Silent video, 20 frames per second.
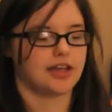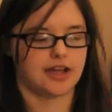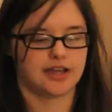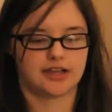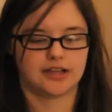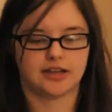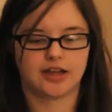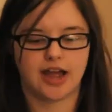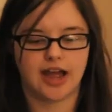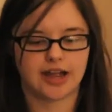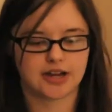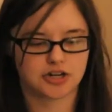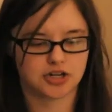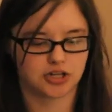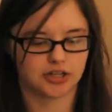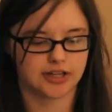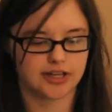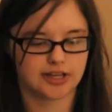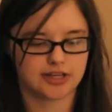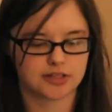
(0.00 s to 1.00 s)
it
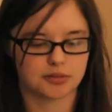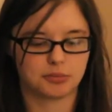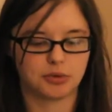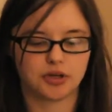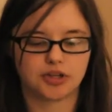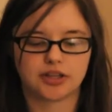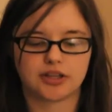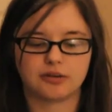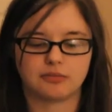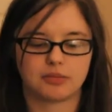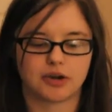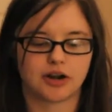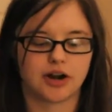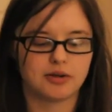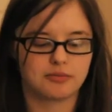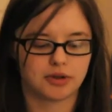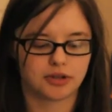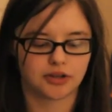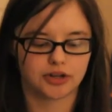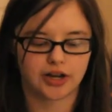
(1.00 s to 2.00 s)
actually is a book that my
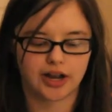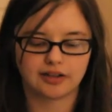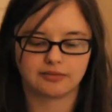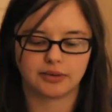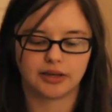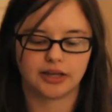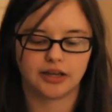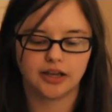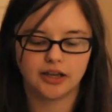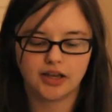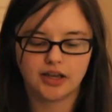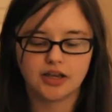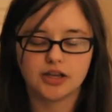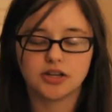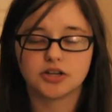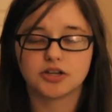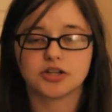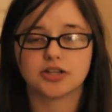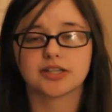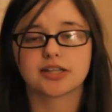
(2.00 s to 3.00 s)
grandmother gave me.
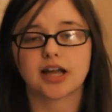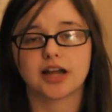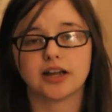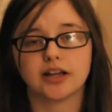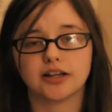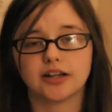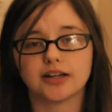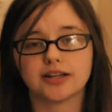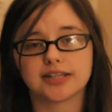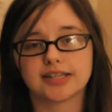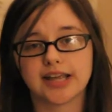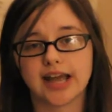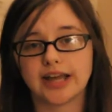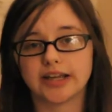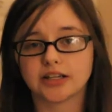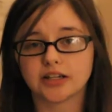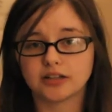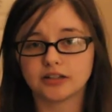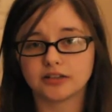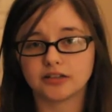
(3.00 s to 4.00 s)
She's got a
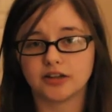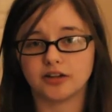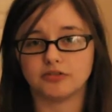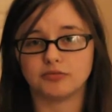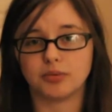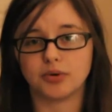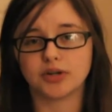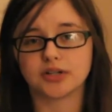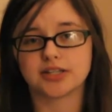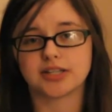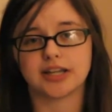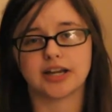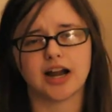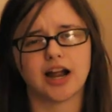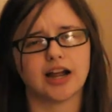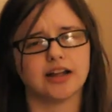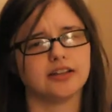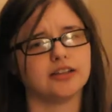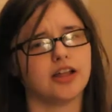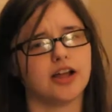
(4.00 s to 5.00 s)
set of books that
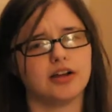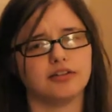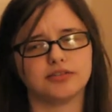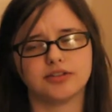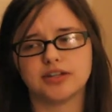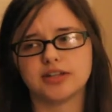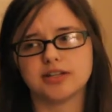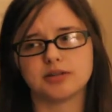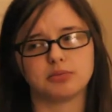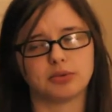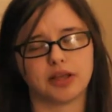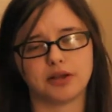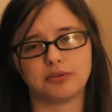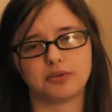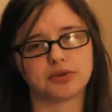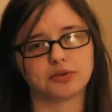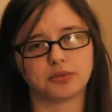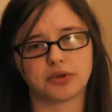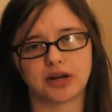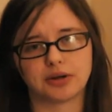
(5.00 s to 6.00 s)
I loved to play
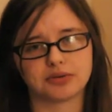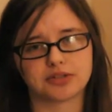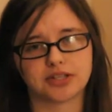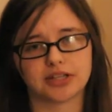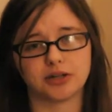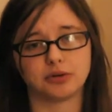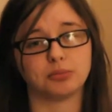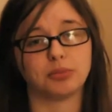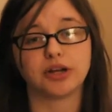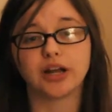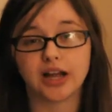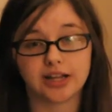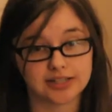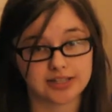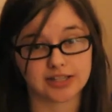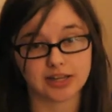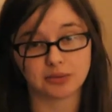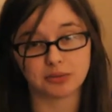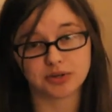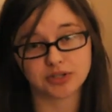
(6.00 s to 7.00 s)
with when I was little
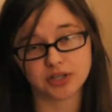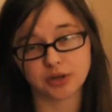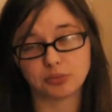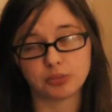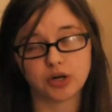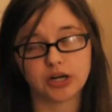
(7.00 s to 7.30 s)
because they were so